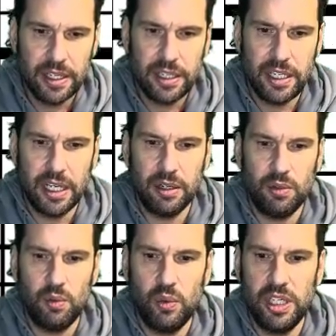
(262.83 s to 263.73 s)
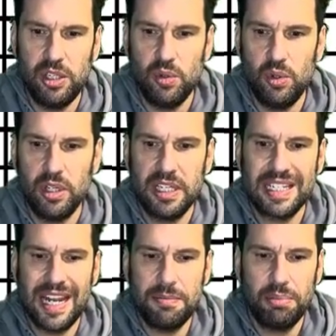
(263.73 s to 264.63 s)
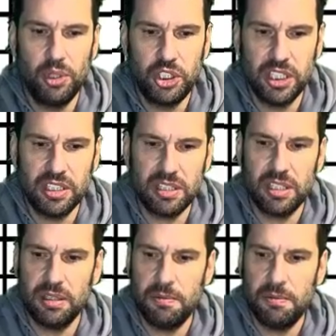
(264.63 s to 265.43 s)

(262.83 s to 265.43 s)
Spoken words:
Here we do sled pushes,